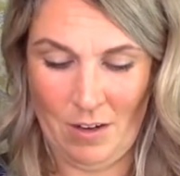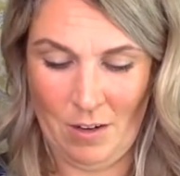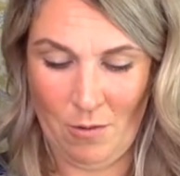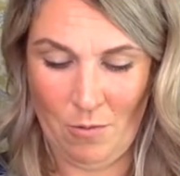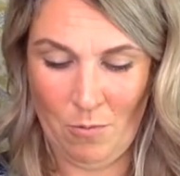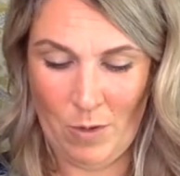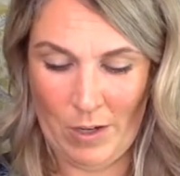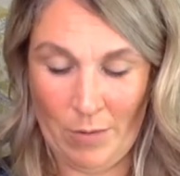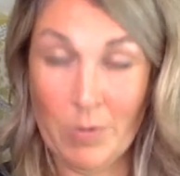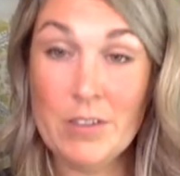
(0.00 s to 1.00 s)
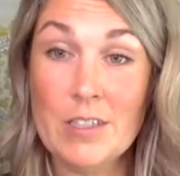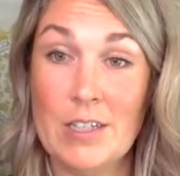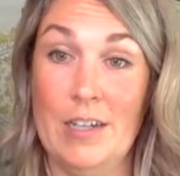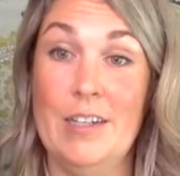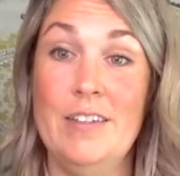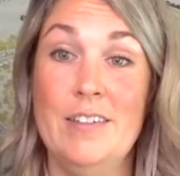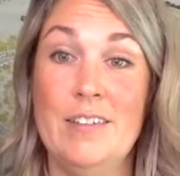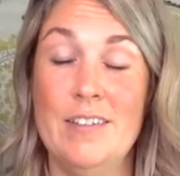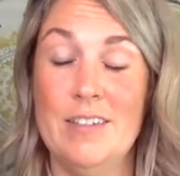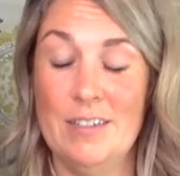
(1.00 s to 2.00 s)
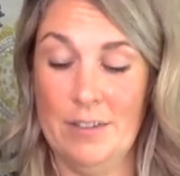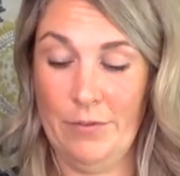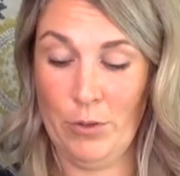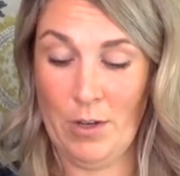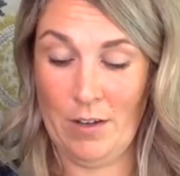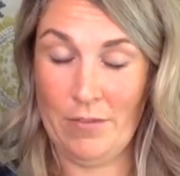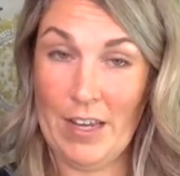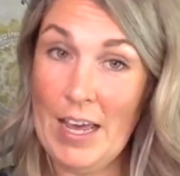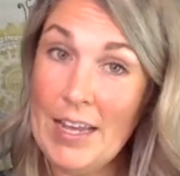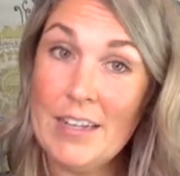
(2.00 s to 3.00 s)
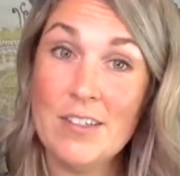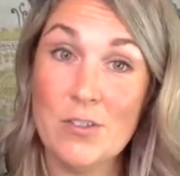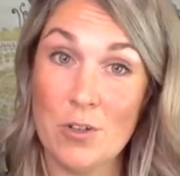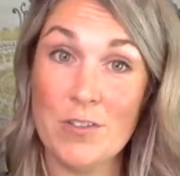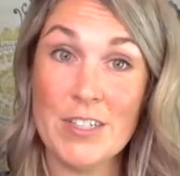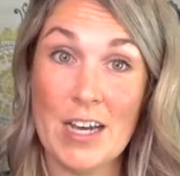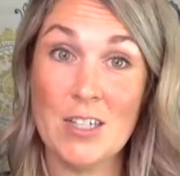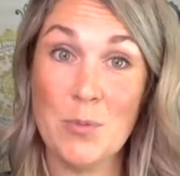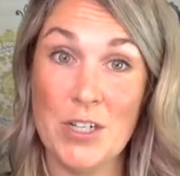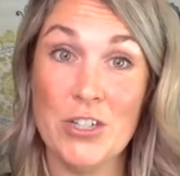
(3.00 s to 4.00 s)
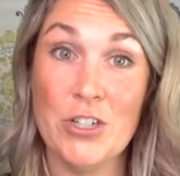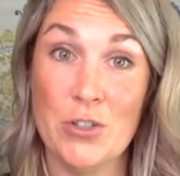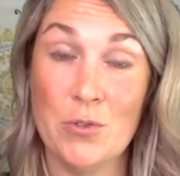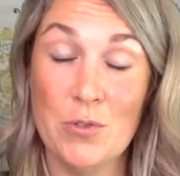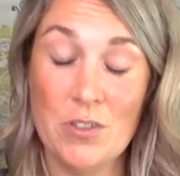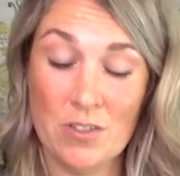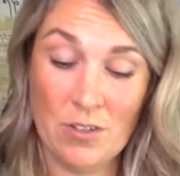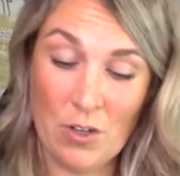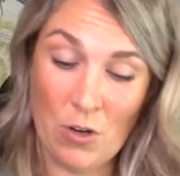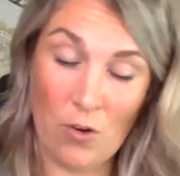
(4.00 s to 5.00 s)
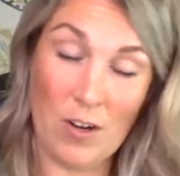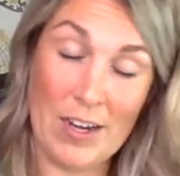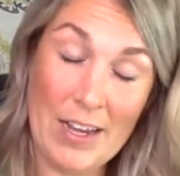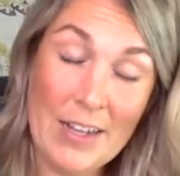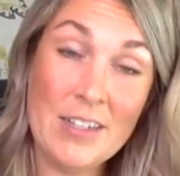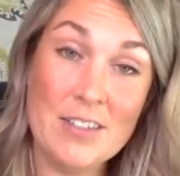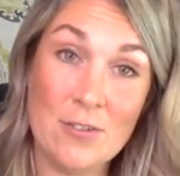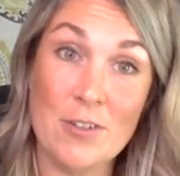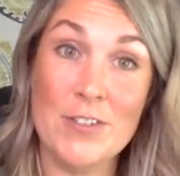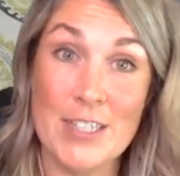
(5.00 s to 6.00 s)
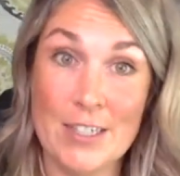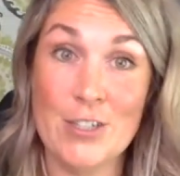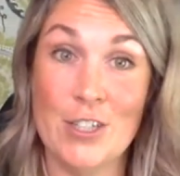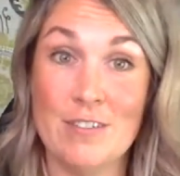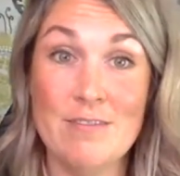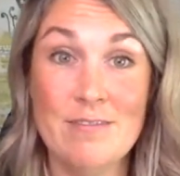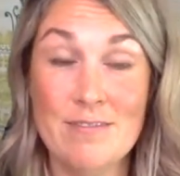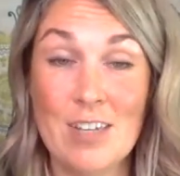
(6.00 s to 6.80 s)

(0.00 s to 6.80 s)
what I will say is if you have any sort of attachment issues or any sort of addiction,